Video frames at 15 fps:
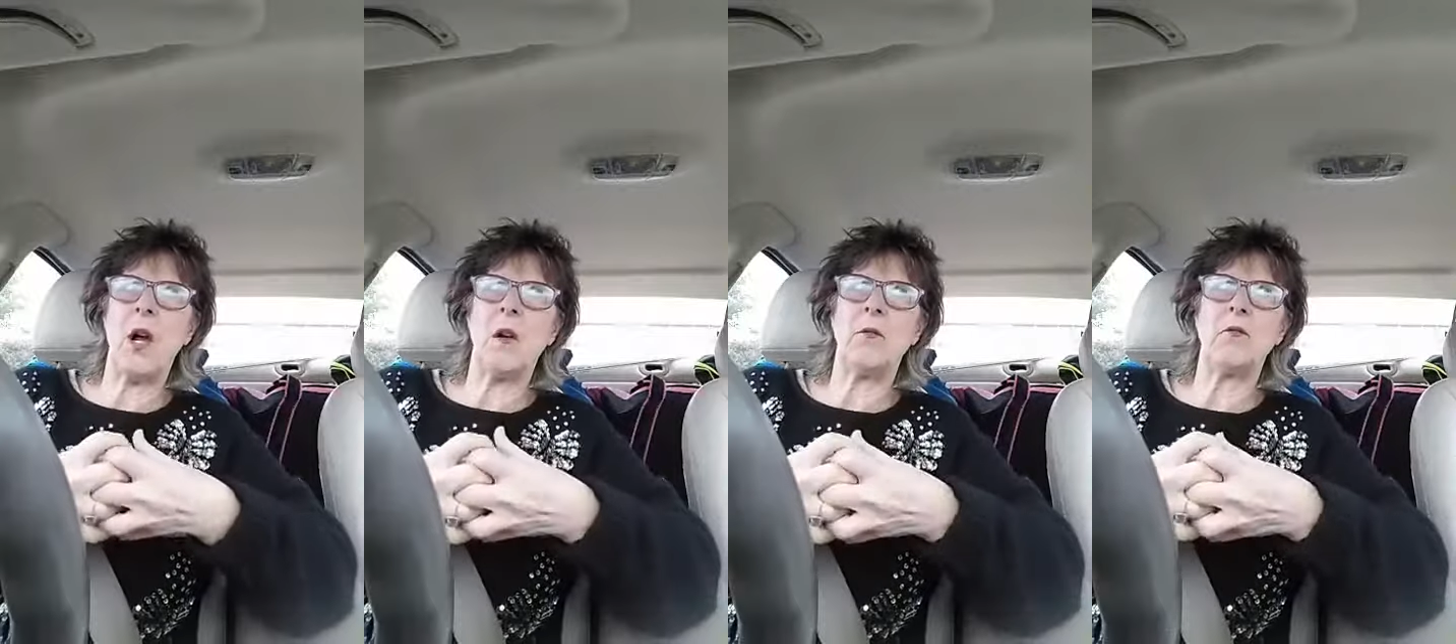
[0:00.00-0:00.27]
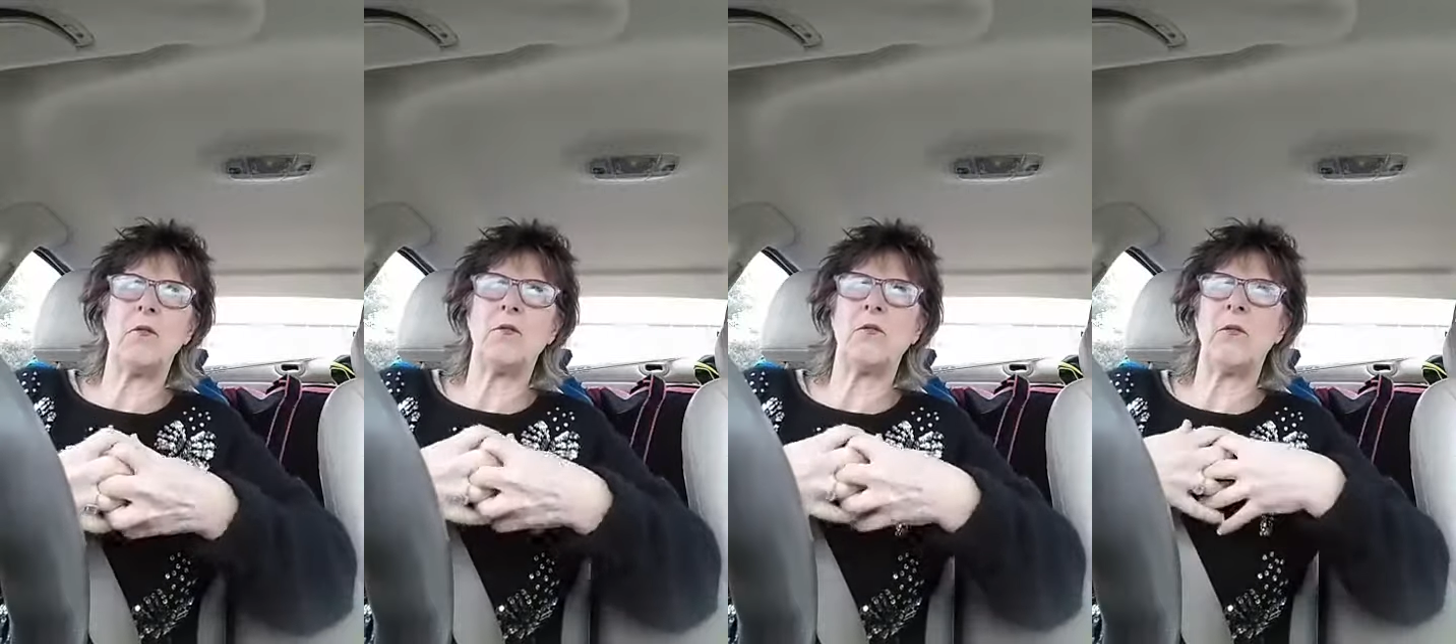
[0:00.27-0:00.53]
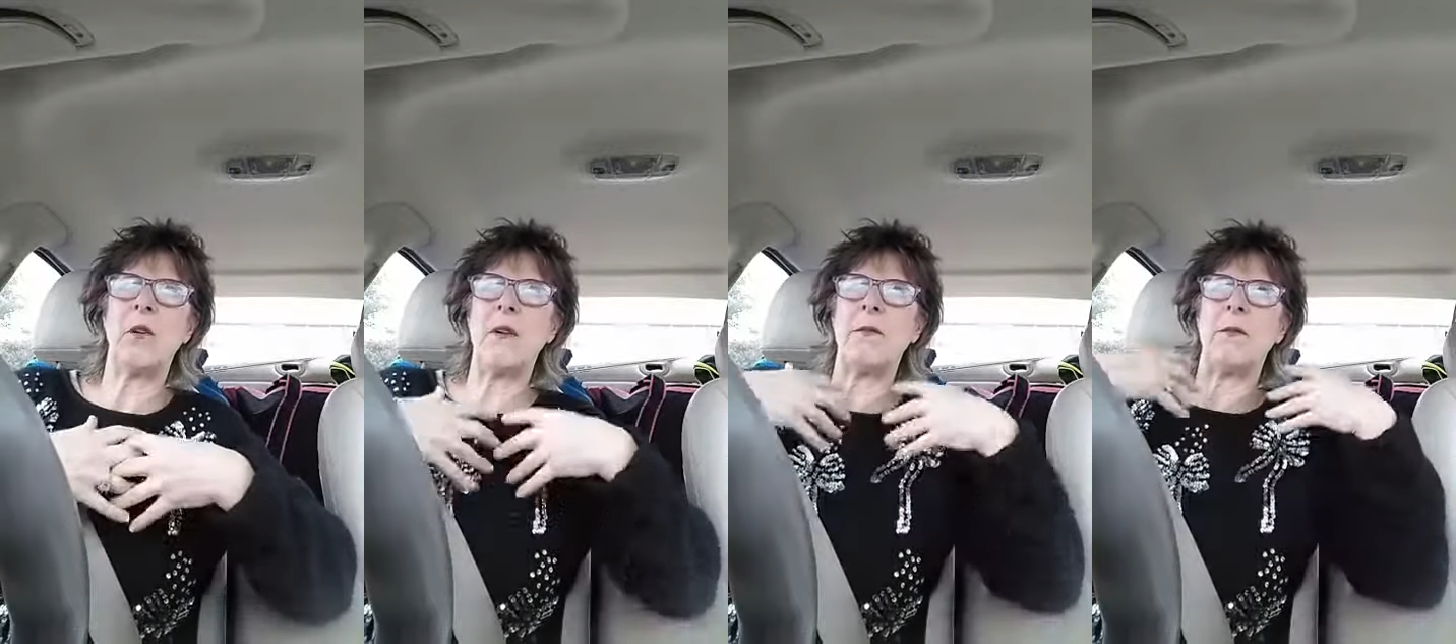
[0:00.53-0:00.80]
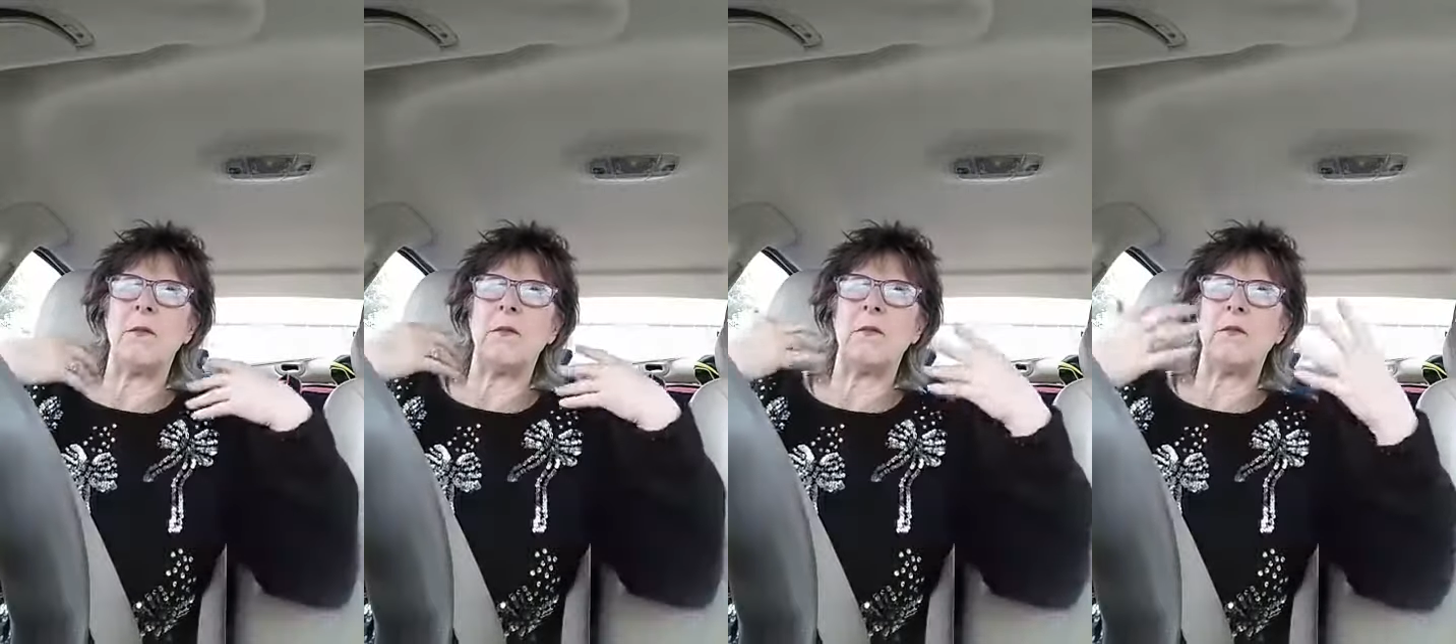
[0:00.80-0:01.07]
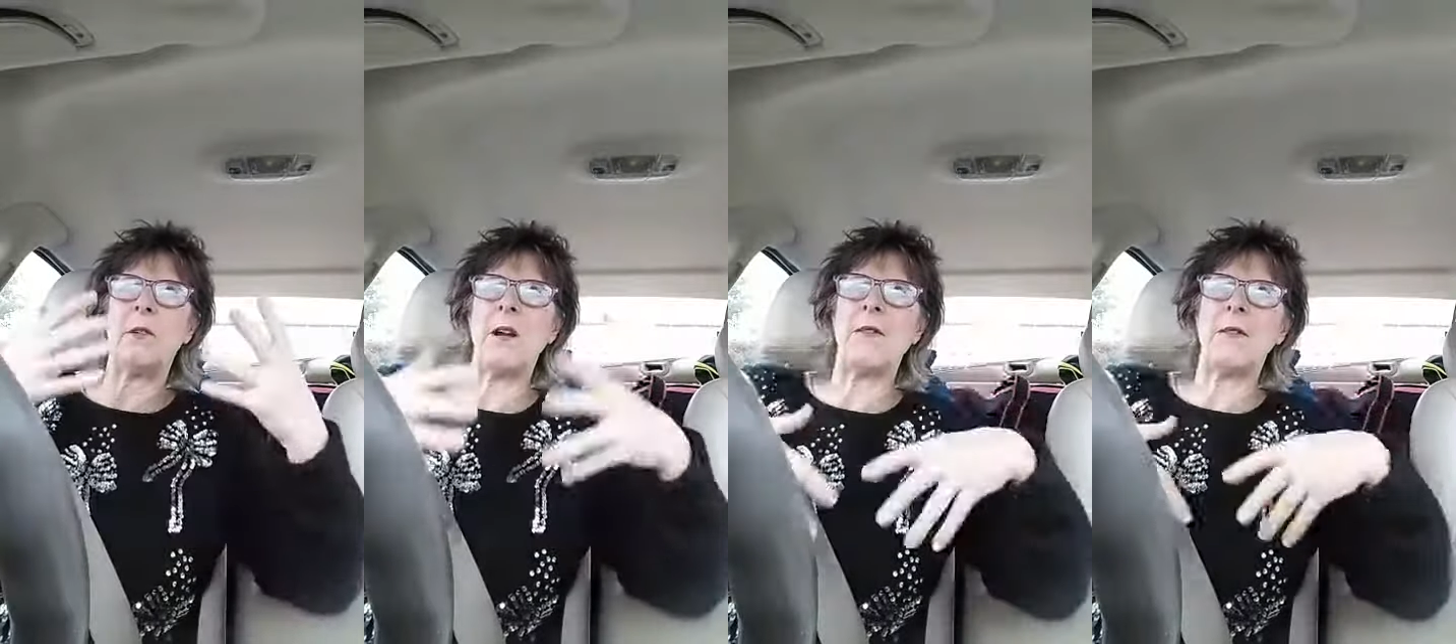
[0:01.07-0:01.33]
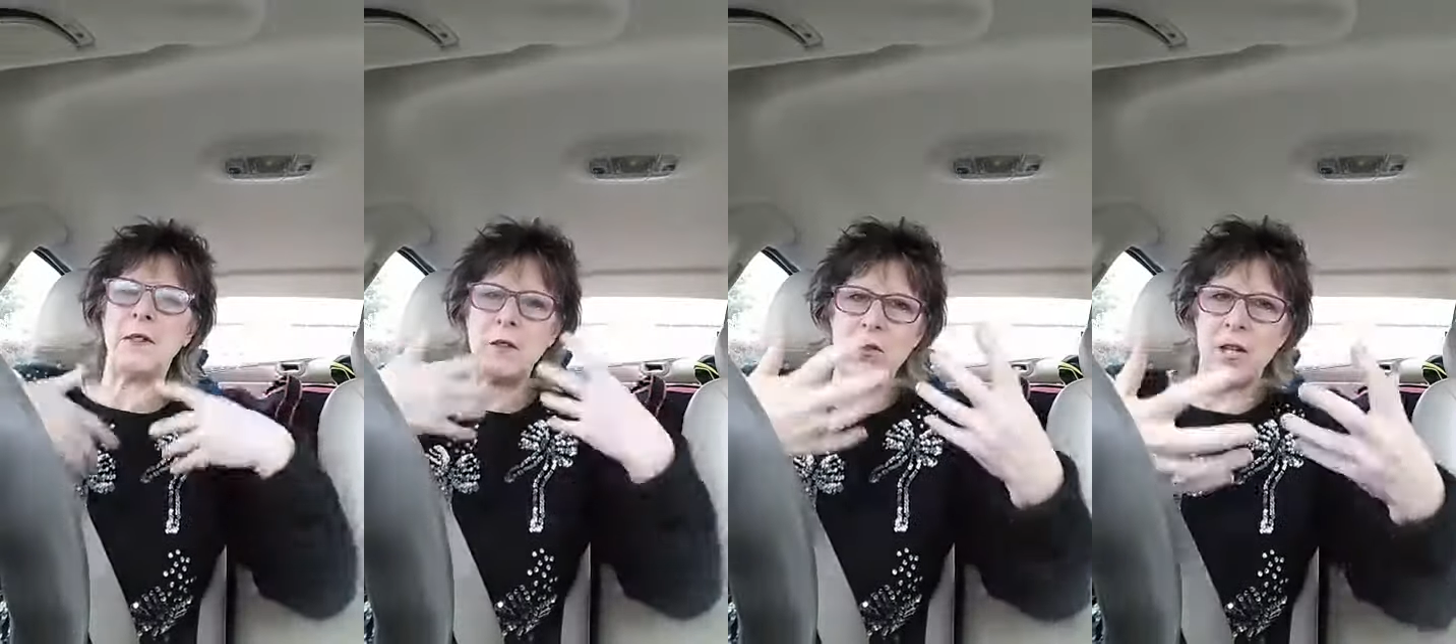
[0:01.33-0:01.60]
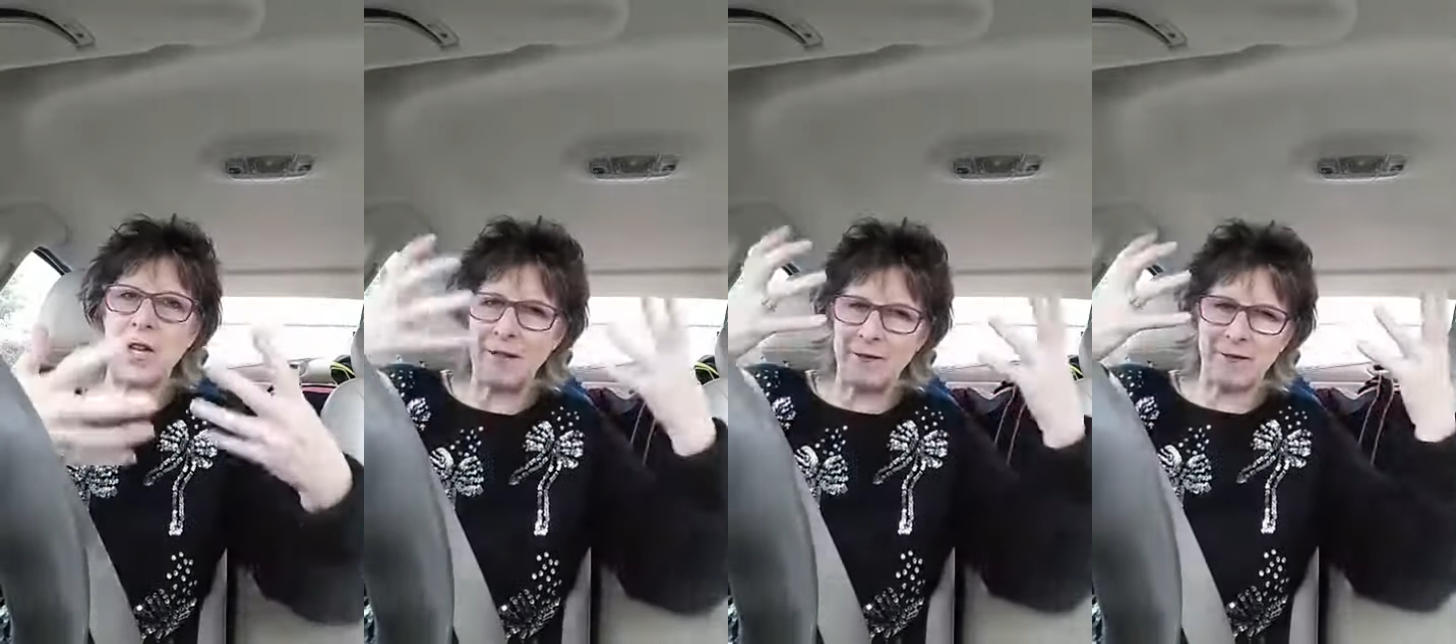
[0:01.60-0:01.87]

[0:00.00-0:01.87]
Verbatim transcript: rev revolution,